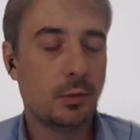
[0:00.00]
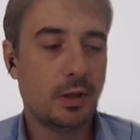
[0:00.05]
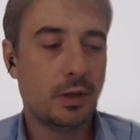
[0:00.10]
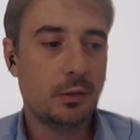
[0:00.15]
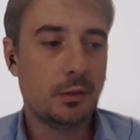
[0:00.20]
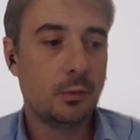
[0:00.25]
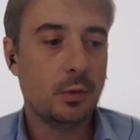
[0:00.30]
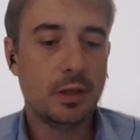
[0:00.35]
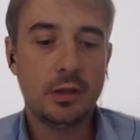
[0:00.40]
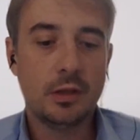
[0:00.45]

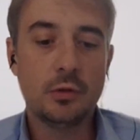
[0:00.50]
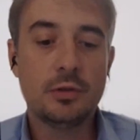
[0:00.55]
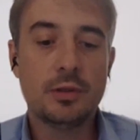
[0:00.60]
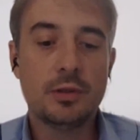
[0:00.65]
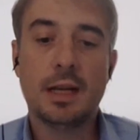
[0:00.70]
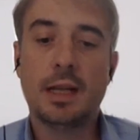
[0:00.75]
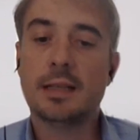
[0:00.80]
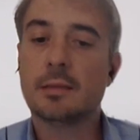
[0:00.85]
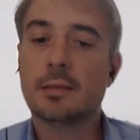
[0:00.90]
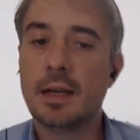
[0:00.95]
We
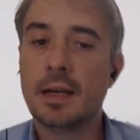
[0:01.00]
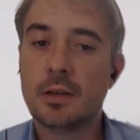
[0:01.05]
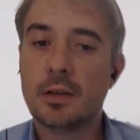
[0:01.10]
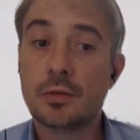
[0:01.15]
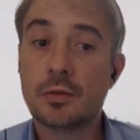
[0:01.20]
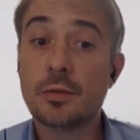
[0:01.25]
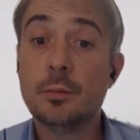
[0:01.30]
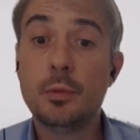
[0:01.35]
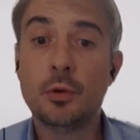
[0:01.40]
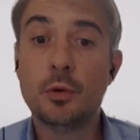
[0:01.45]
utilized
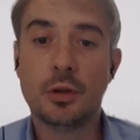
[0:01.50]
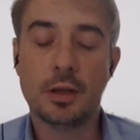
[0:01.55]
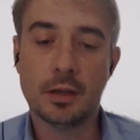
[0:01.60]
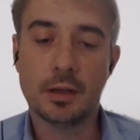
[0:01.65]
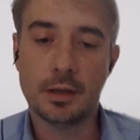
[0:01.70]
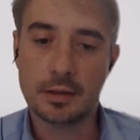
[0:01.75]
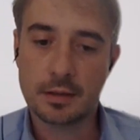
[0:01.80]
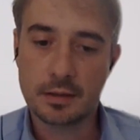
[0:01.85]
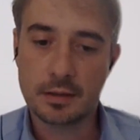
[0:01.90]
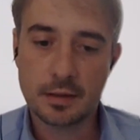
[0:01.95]
Microsoft
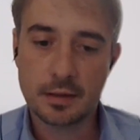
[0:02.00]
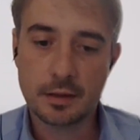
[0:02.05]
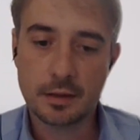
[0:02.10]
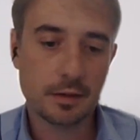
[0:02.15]
Bookings